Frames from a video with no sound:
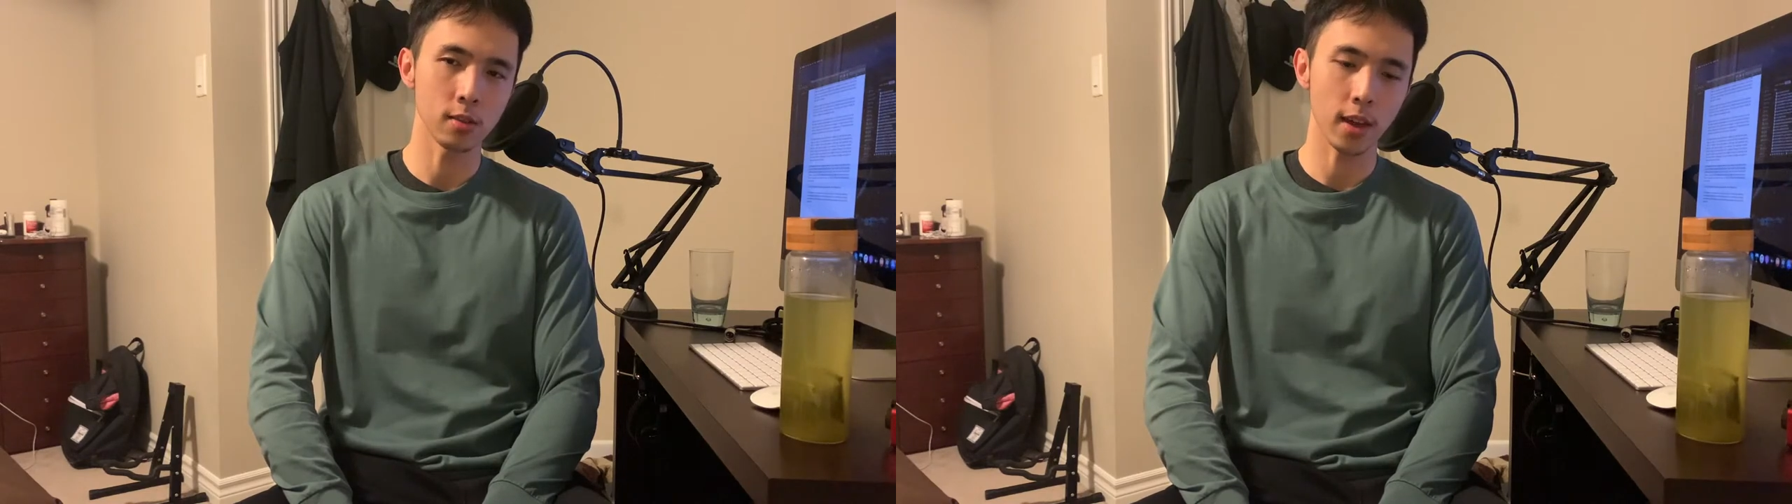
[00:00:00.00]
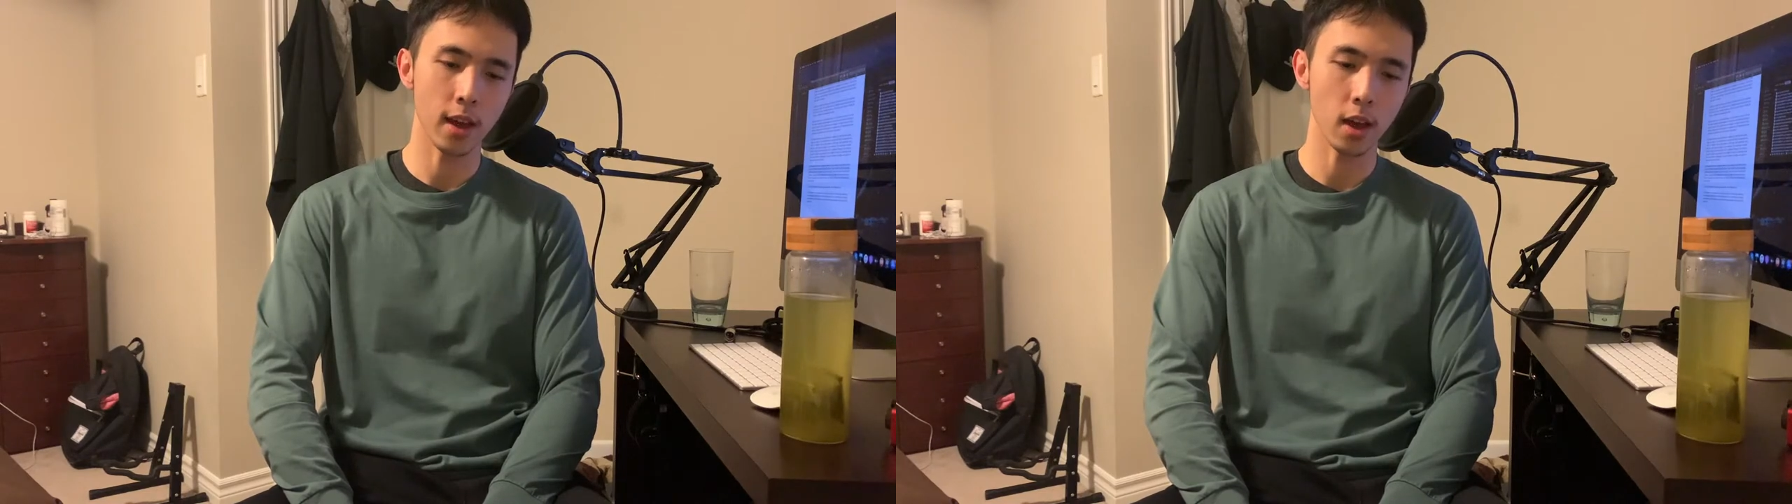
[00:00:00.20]

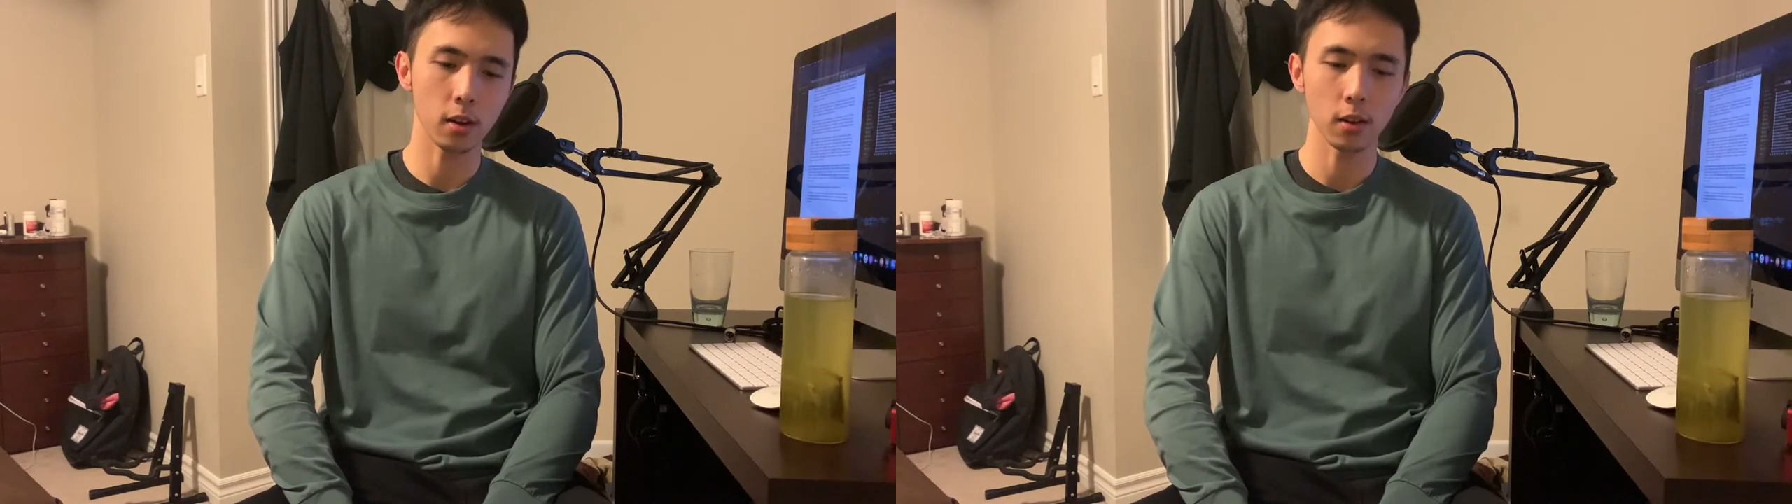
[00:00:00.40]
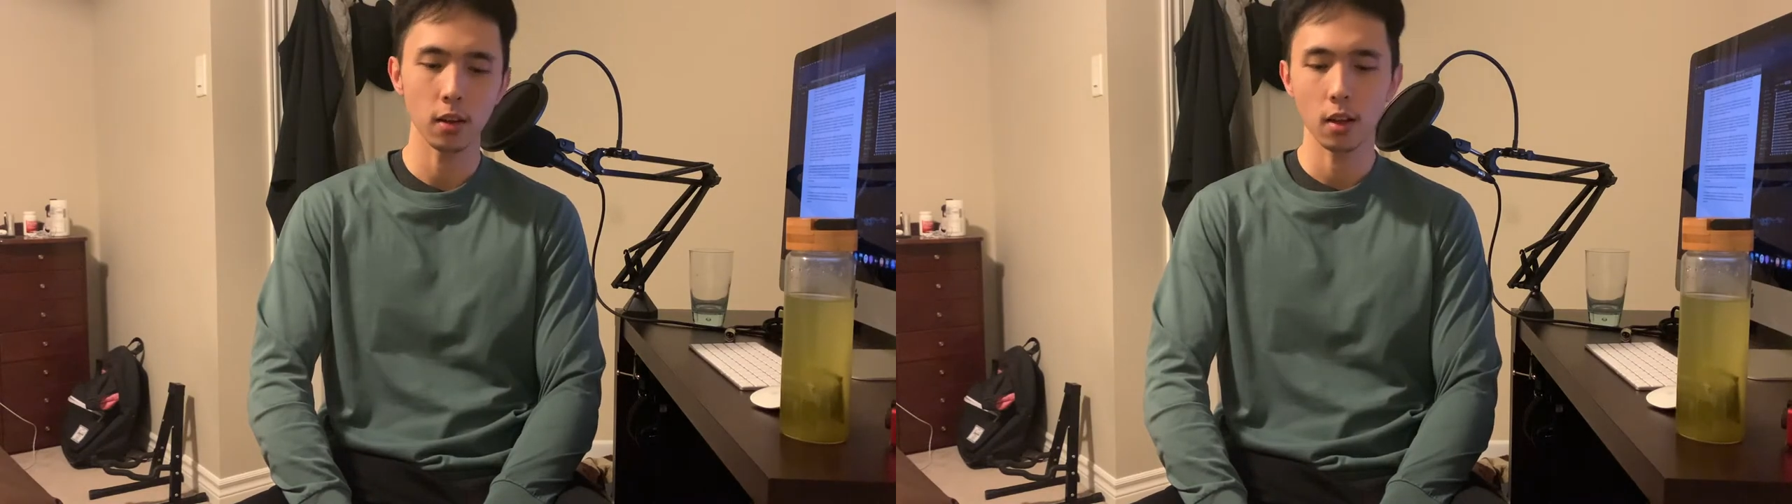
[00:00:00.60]

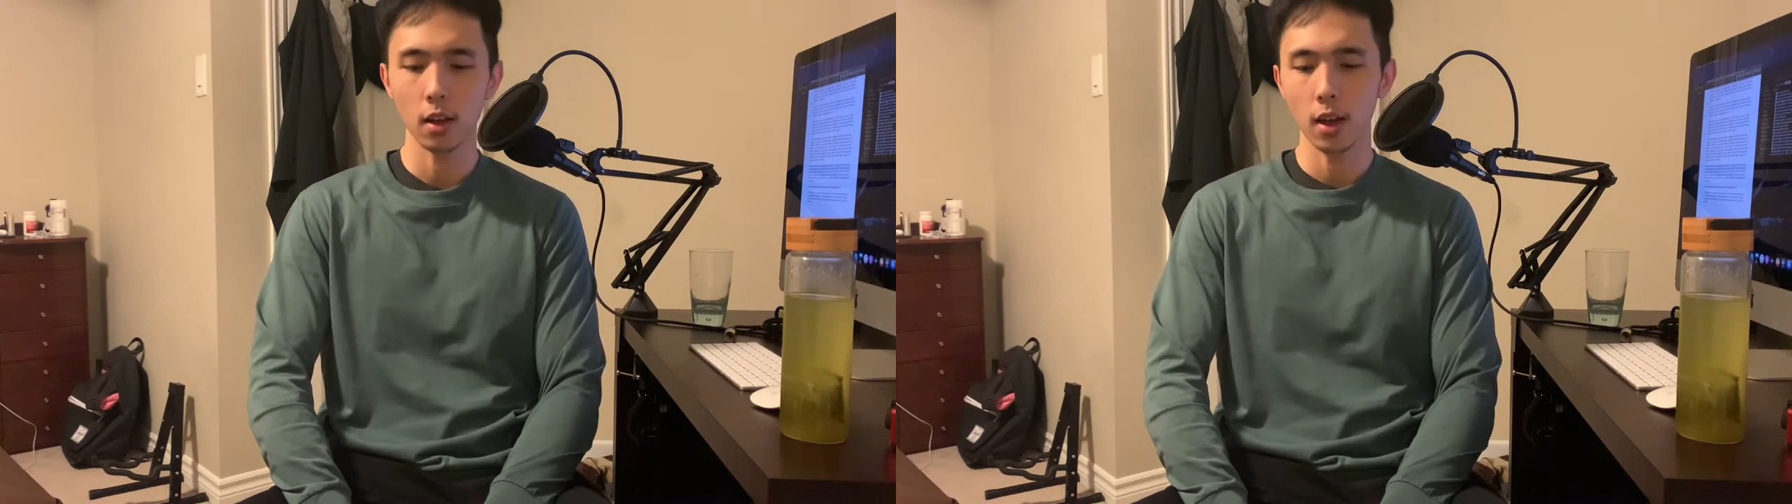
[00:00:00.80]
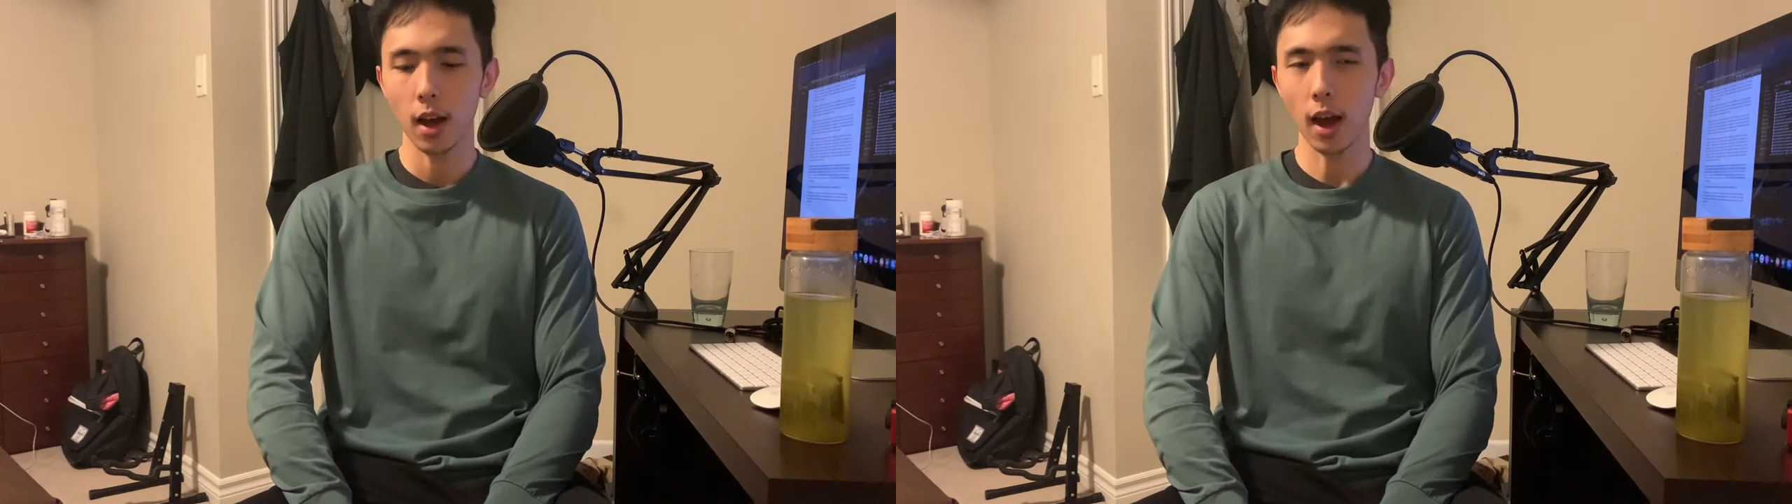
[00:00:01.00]
And
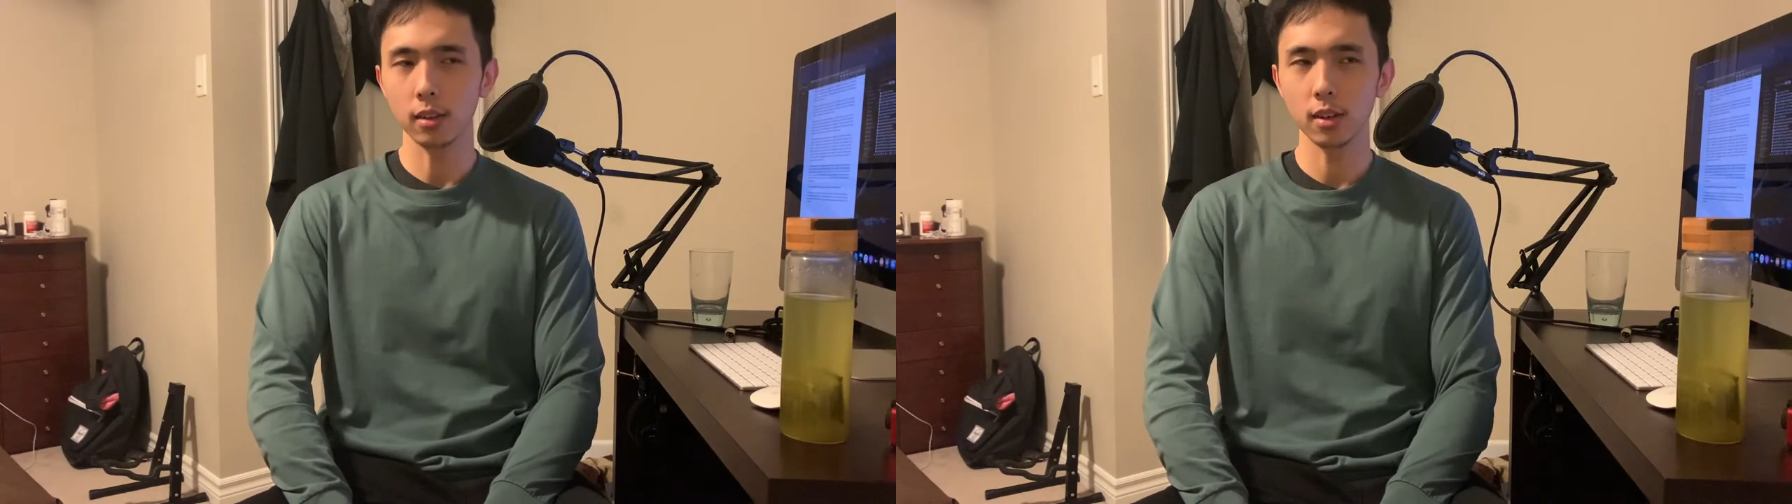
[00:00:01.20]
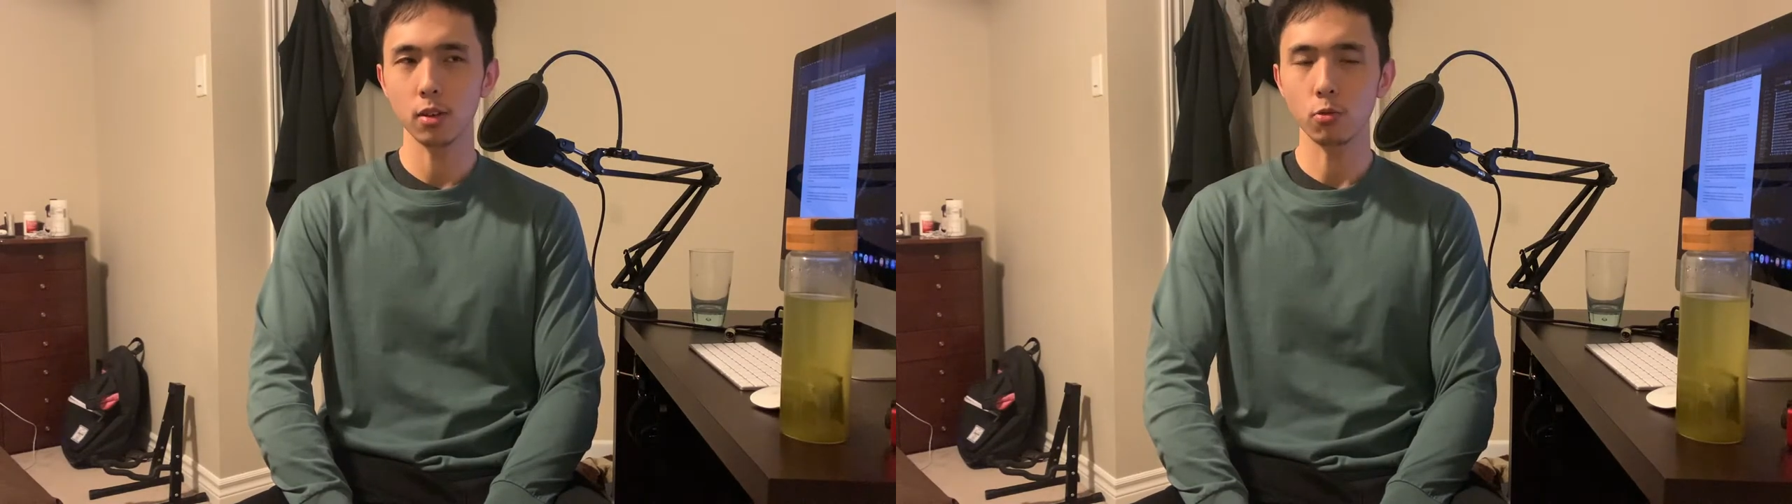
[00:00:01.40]
I
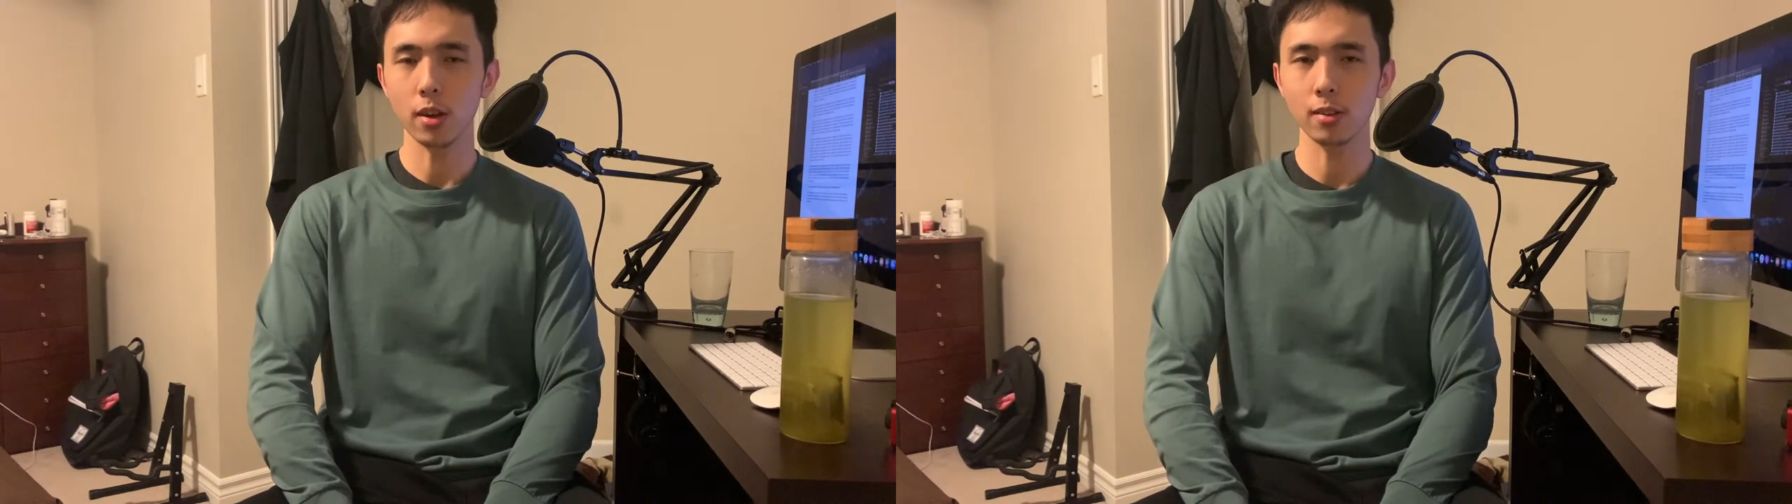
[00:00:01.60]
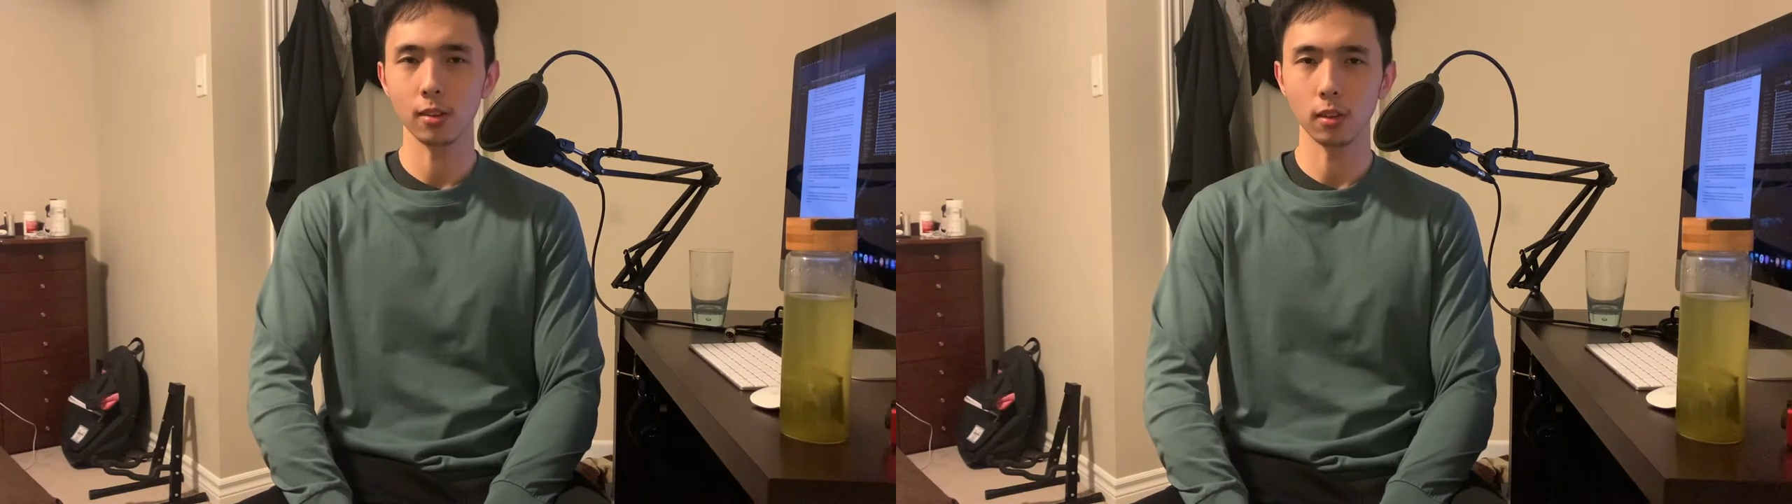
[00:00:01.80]
did
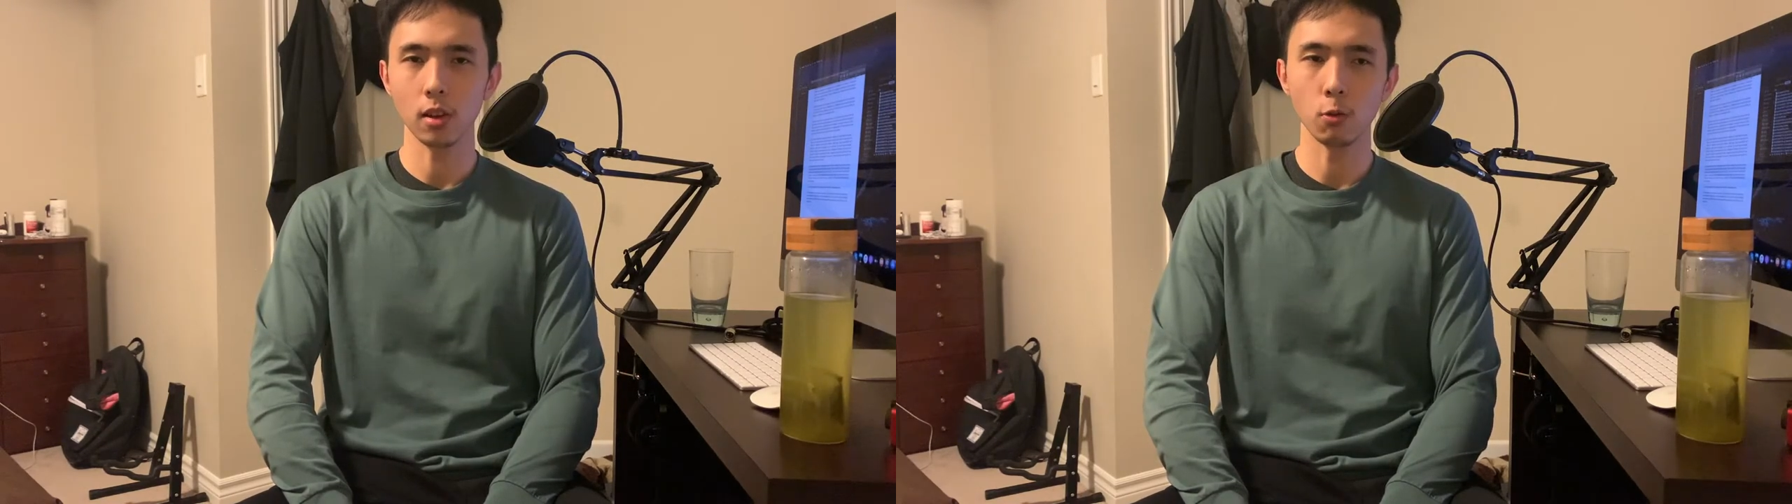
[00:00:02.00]
recently